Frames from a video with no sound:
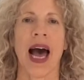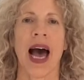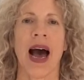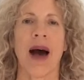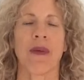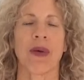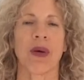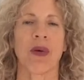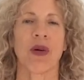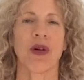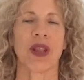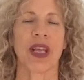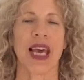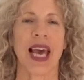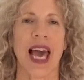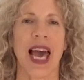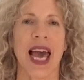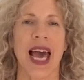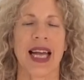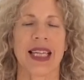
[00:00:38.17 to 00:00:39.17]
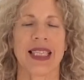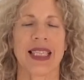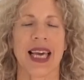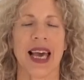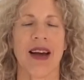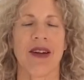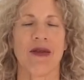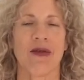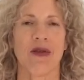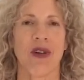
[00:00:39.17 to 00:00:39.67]
And we want the air to
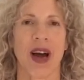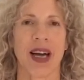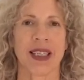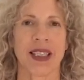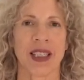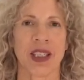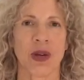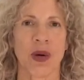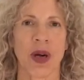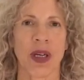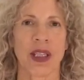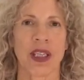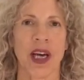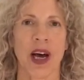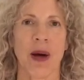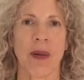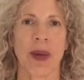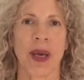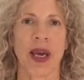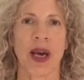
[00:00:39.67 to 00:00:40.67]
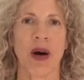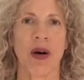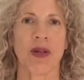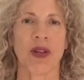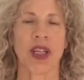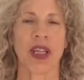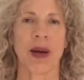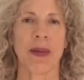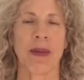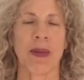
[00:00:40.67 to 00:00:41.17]
get right into our tummy on
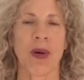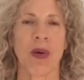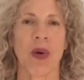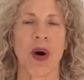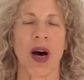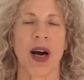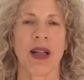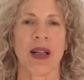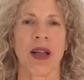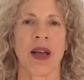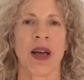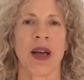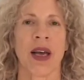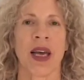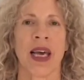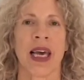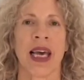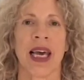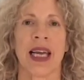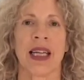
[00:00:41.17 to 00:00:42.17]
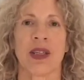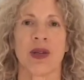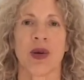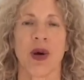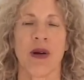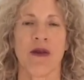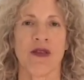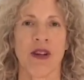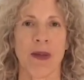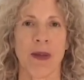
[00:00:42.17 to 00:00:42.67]
the number 1, into
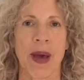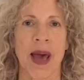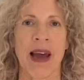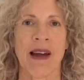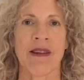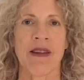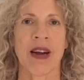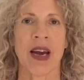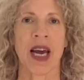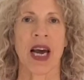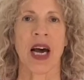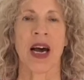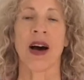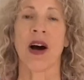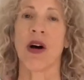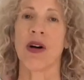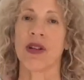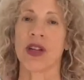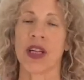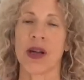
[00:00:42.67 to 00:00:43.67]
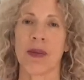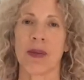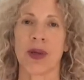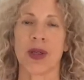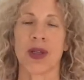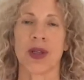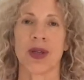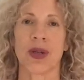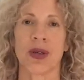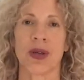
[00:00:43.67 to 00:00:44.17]
our rib area on the number
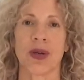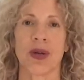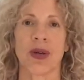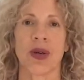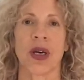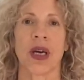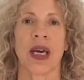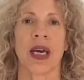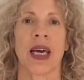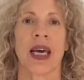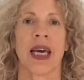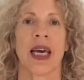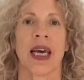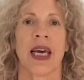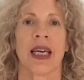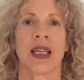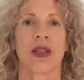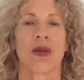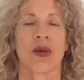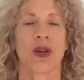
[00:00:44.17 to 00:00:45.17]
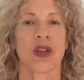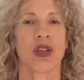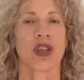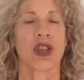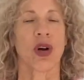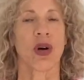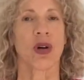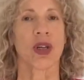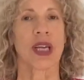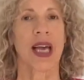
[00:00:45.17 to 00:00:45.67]
2, into our
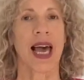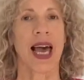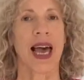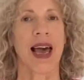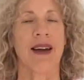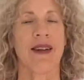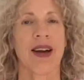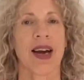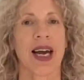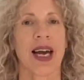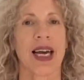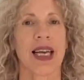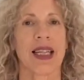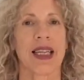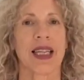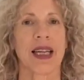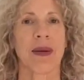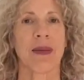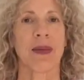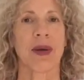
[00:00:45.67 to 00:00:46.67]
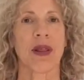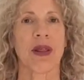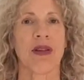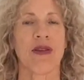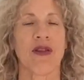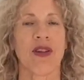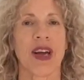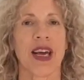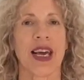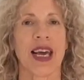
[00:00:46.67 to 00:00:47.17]
shoulder area in the number
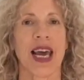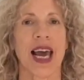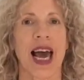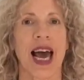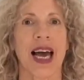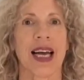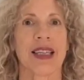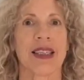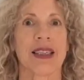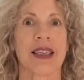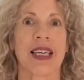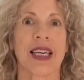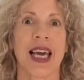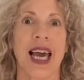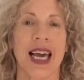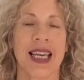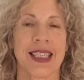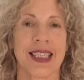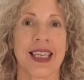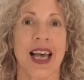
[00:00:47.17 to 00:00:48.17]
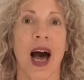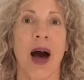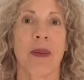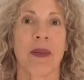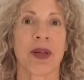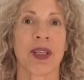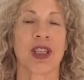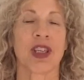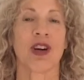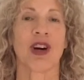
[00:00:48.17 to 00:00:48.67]
3, and yes,
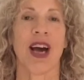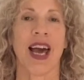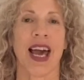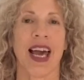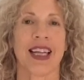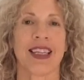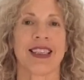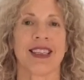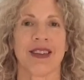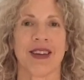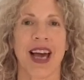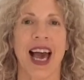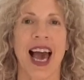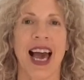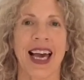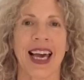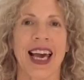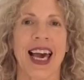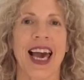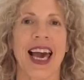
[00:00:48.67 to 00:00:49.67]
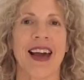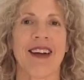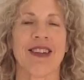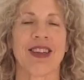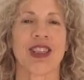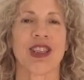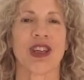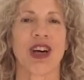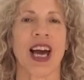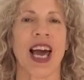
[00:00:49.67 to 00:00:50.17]
up into your head. You can get air
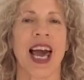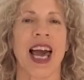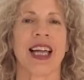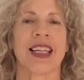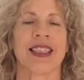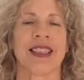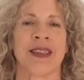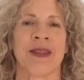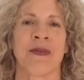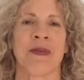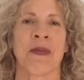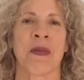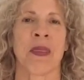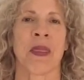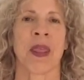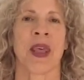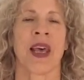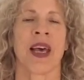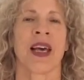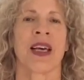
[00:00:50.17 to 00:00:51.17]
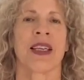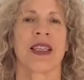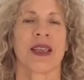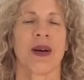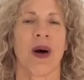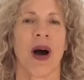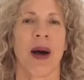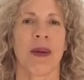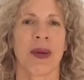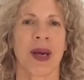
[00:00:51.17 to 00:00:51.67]
into your head. So
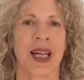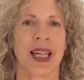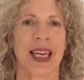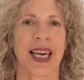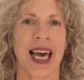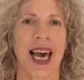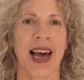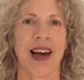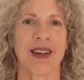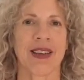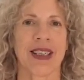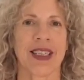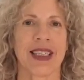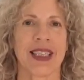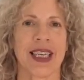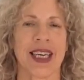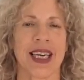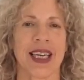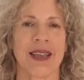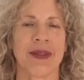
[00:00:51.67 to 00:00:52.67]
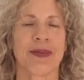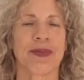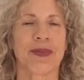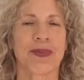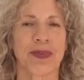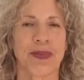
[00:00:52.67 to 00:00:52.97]
I'm going to count us in.